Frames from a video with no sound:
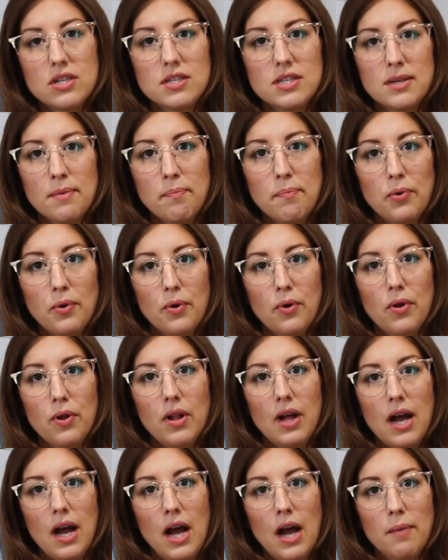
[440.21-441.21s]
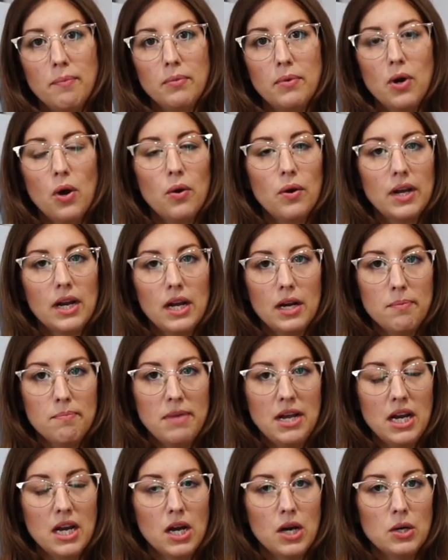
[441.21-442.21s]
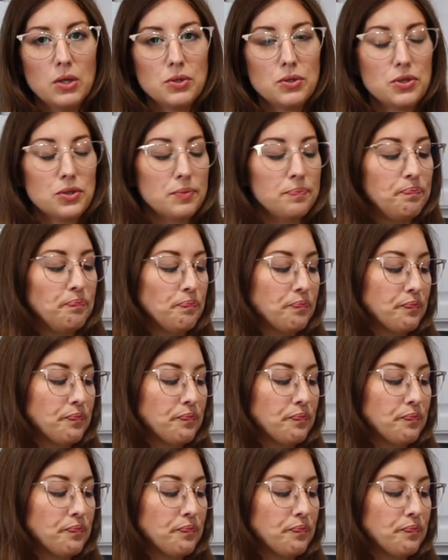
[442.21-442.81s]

simple coconut aminos,